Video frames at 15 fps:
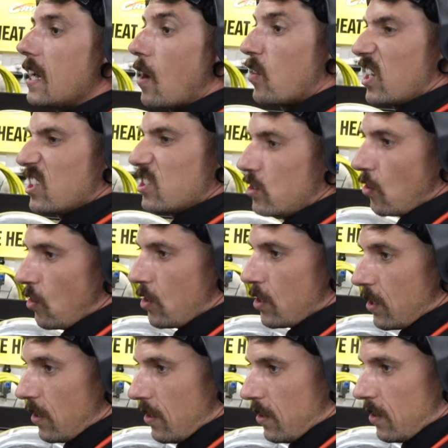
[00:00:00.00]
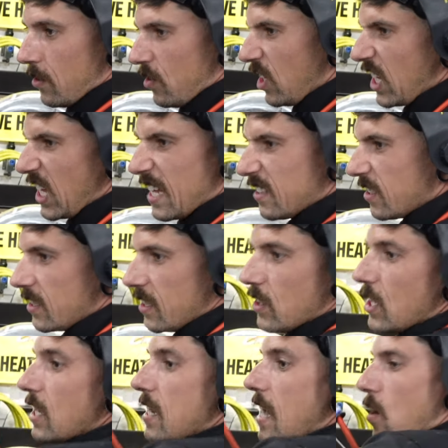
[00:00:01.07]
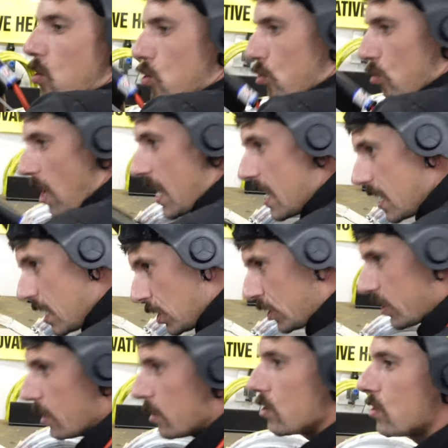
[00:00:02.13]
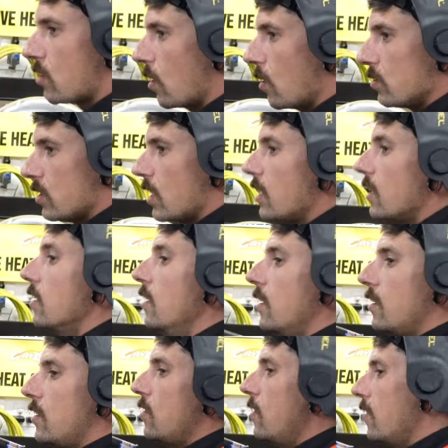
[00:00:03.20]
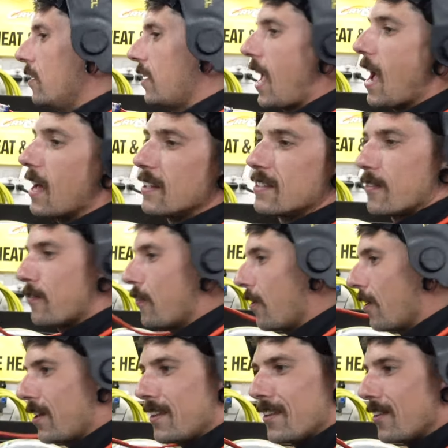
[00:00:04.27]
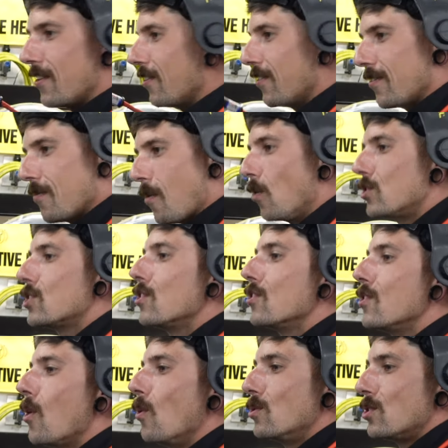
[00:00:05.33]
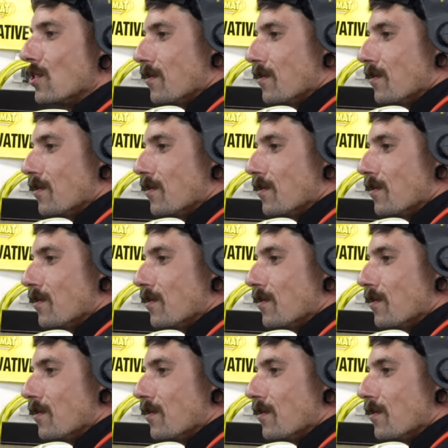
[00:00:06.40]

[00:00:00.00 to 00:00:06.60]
And now it gets dirty, like, instantly, and now grainy shit just goes in. You just, like, yeah, it's a fucking little motion of the ocean.